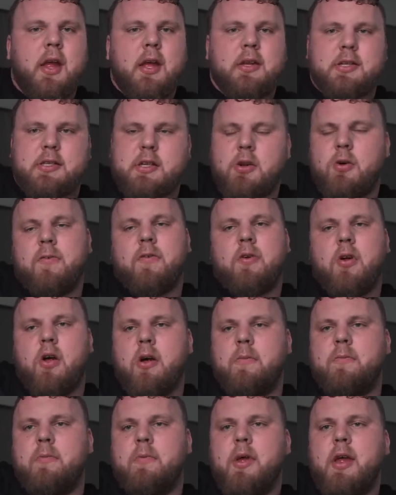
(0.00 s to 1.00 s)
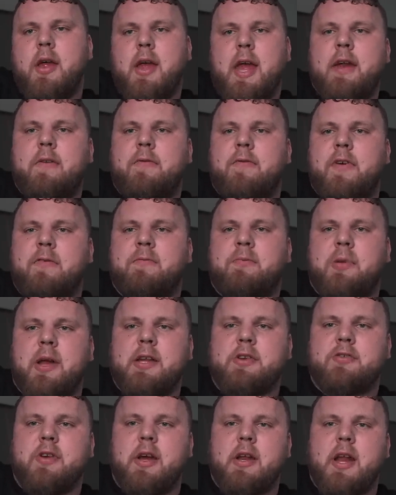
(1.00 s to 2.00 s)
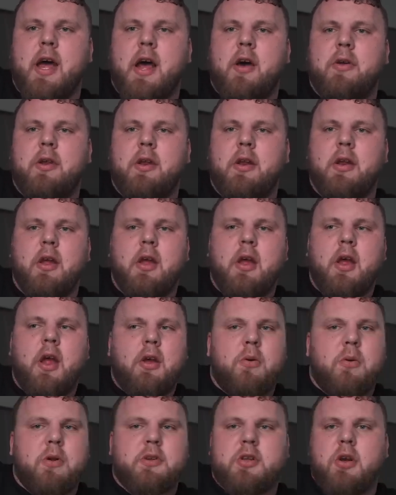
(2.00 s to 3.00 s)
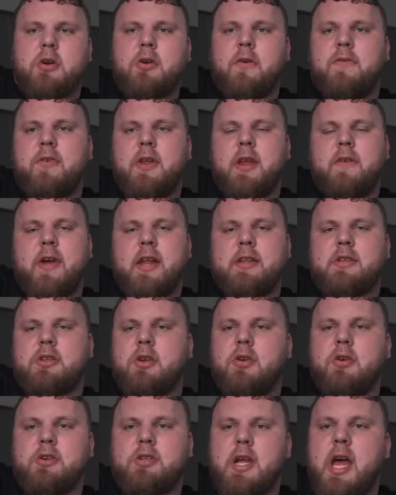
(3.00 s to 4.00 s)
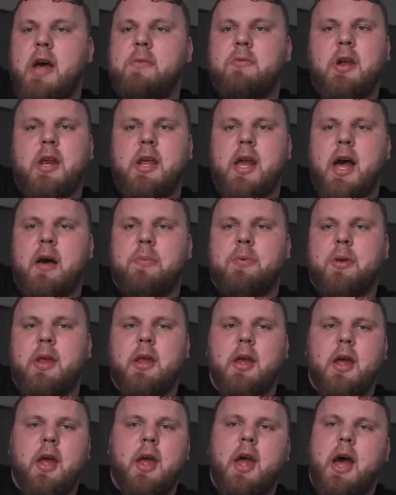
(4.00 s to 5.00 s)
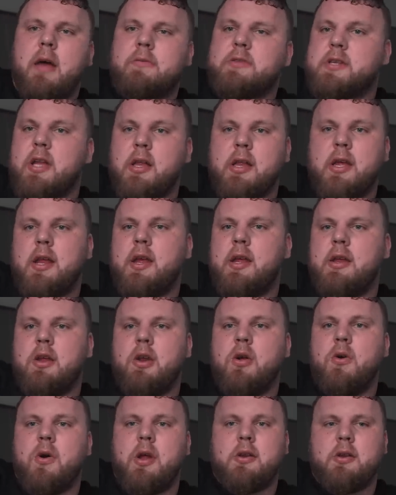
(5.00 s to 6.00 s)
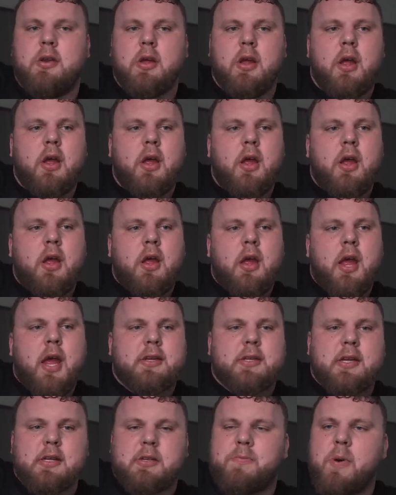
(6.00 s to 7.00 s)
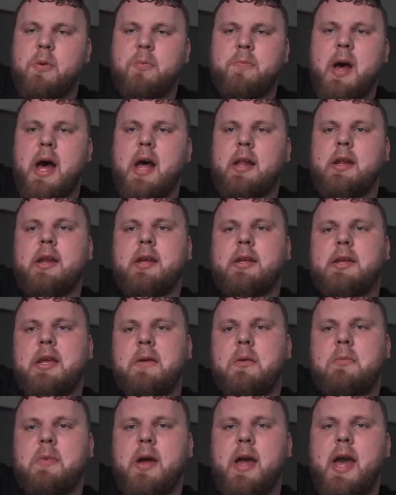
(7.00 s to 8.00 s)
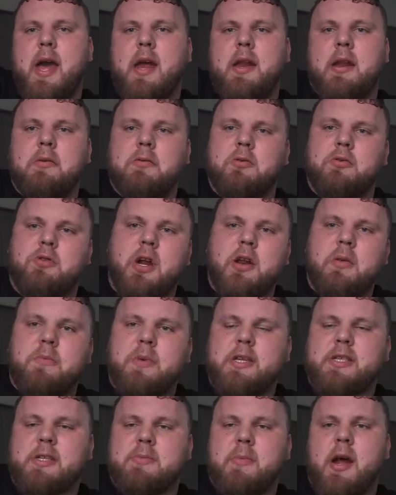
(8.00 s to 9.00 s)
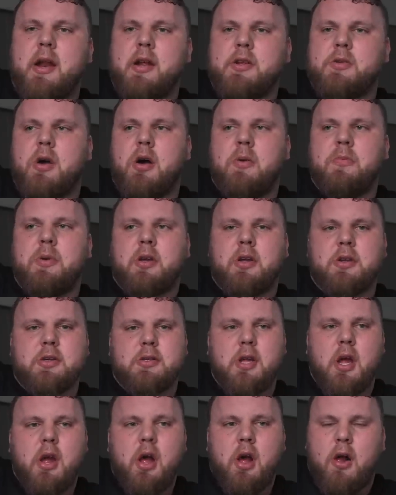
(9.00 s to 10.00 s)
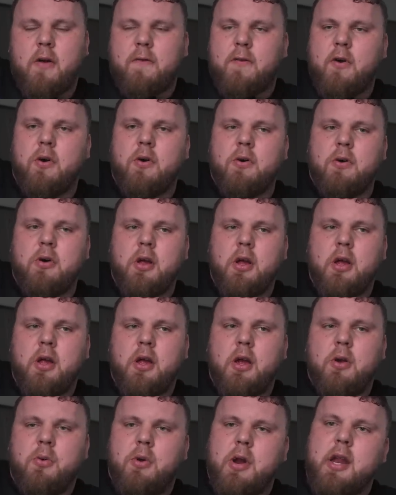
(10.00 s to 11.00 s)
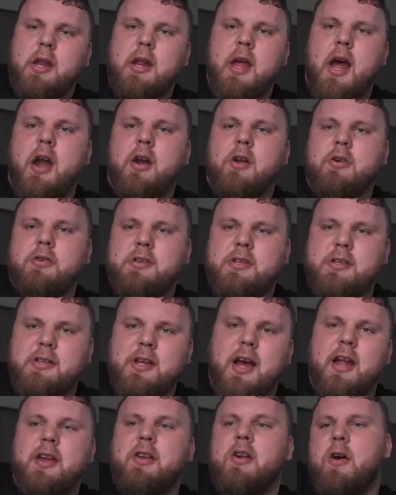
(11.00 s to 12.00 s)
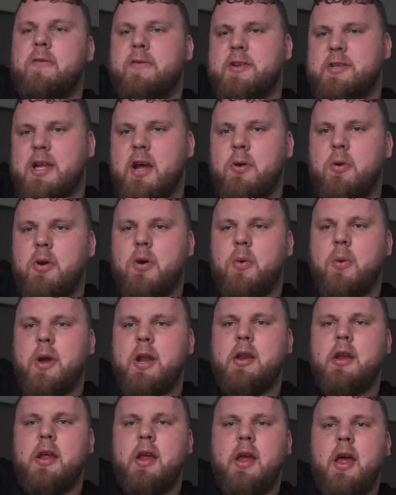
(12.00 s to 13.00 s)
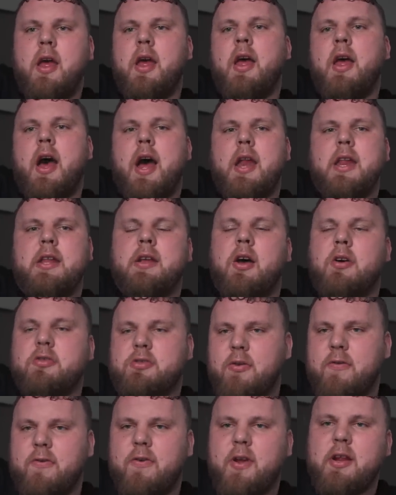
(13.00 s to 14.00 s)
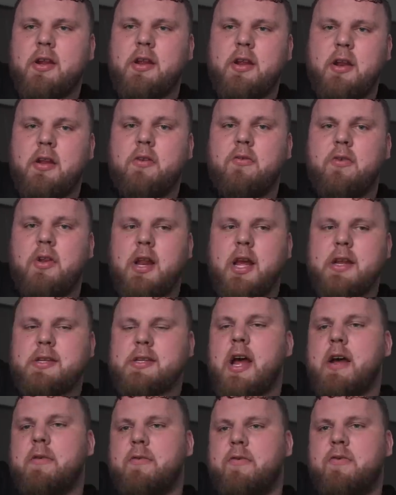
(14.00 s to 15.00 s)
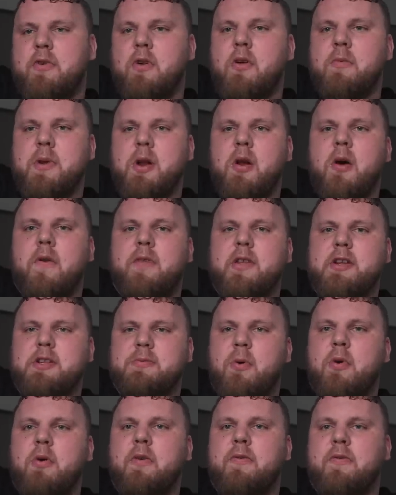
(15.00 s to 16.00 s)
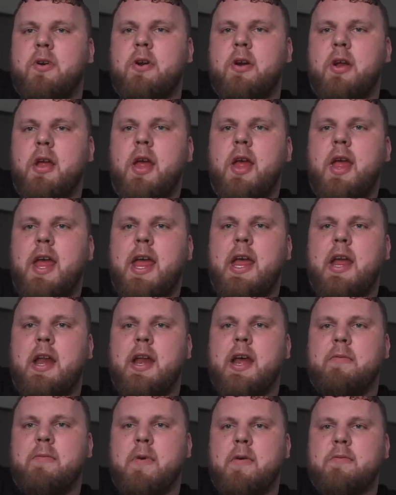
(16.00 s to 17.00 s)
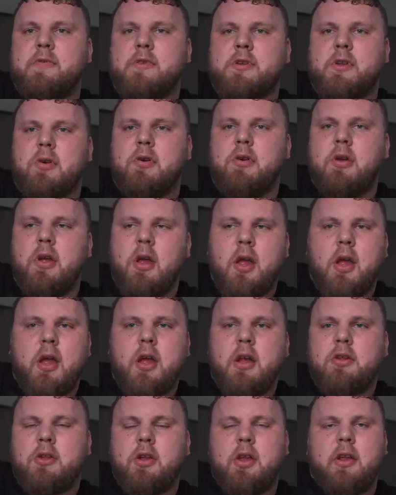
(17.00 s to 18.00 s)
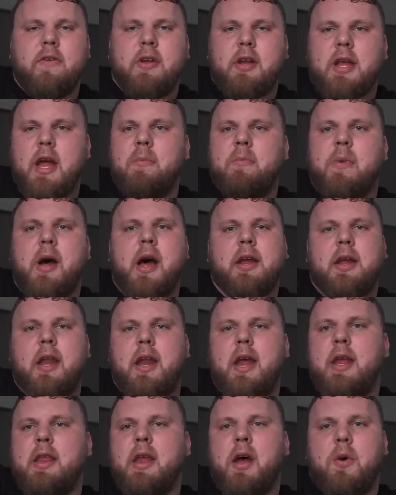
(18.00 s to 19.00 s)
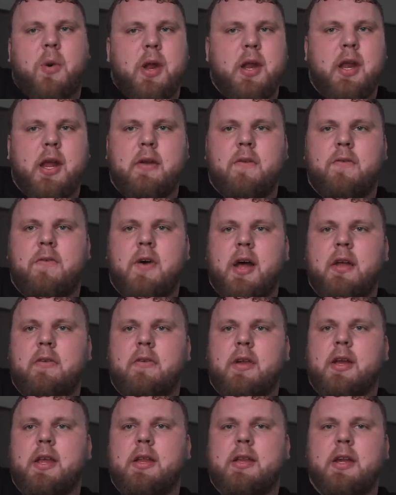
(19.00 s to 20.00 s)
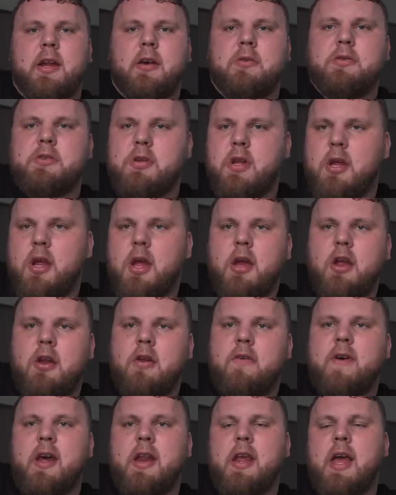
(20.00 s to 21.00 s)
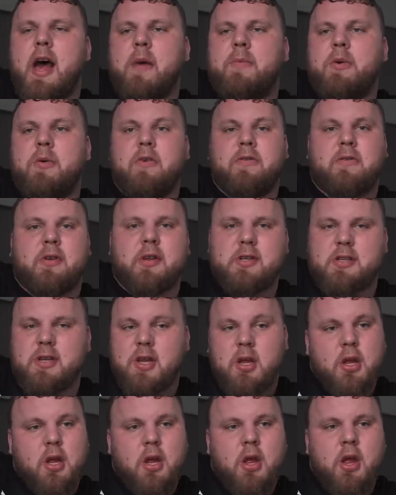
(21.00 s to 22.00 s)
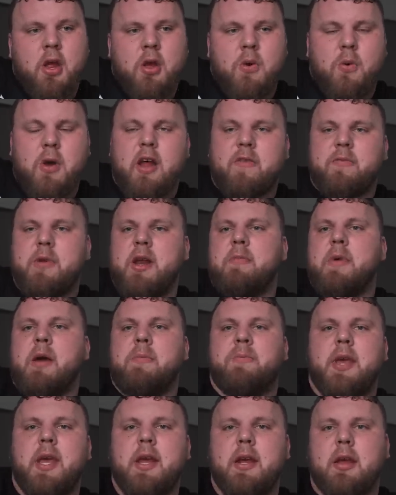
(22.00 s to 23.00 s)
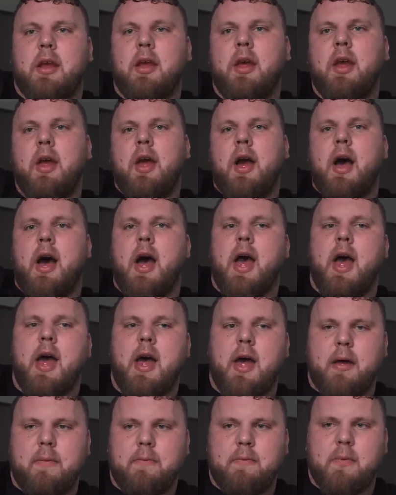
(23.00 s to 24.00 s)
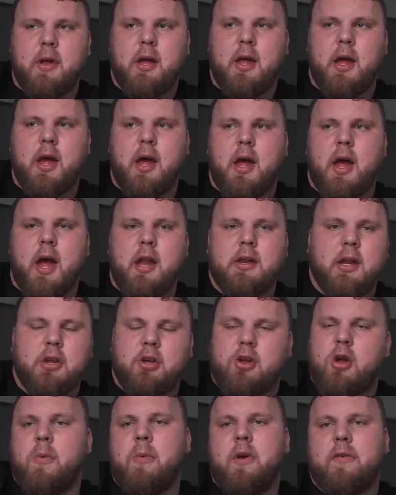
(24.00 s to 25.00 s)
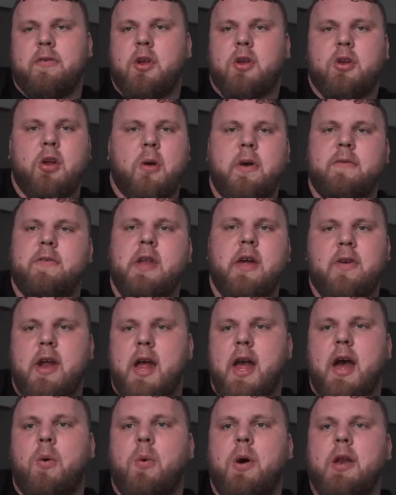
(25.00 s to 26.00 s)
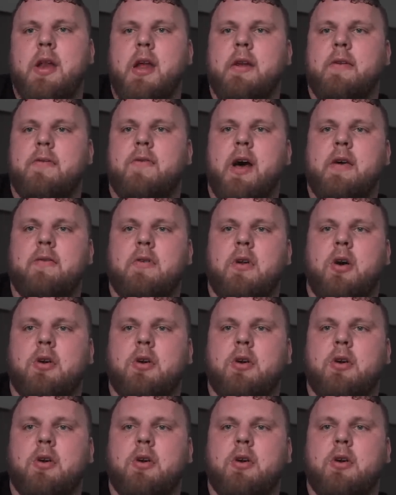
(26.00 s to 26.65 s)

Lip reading: So in overall, I'm in fifth place right now, and we've still got 3 events to go. So yeah, I'm really happy. I'm still in it, you know, and it's just about battling and keeping my head and trying to be smart as well, because although we're at the Arnolds, and you know, obviously I want to win, I need to also realise that I've, you know, been off the sport for 8 or 9 months, so to even come back and hit that 195 like I did, I was, you know, very happy with, because when I've been in my peak and then comp after comp, I've never hit a 195